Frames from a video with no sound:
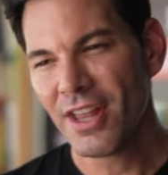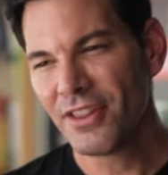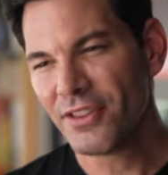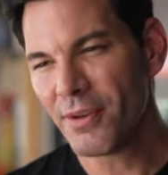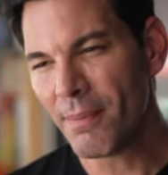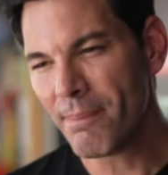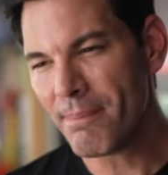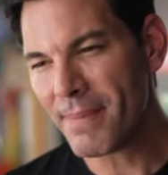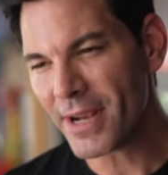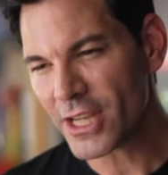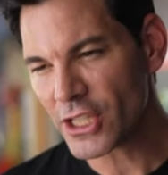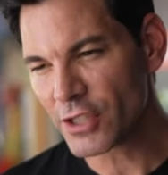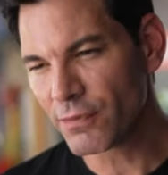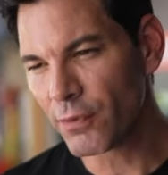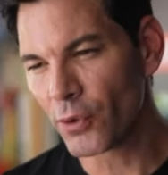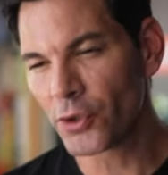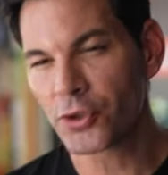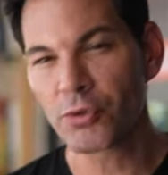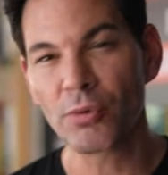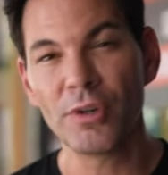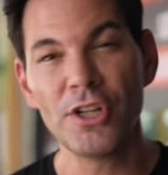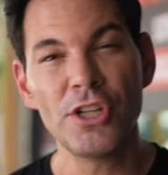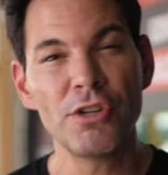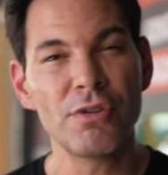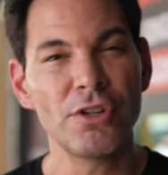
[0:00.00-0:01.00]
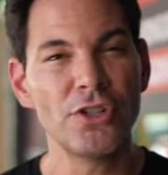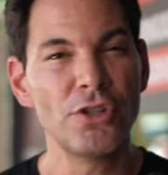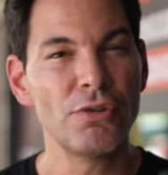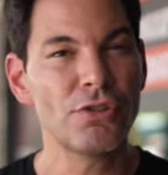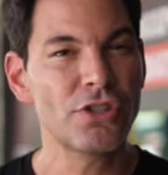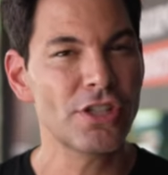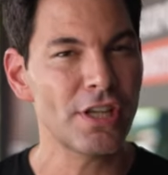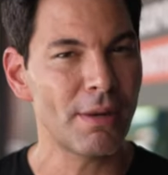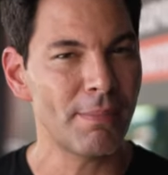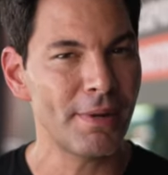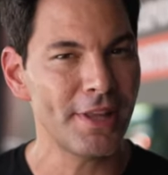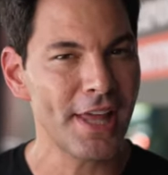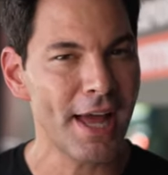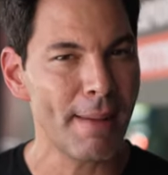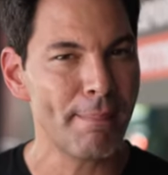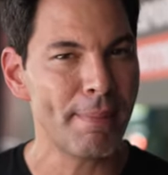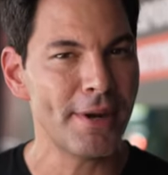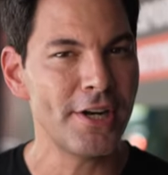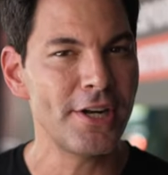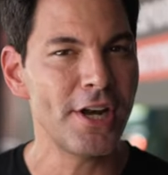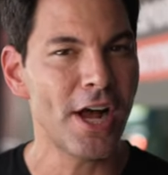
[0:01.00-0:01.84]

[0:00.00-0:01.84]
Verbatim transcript: The Mix Fold 3, you can do some of that, but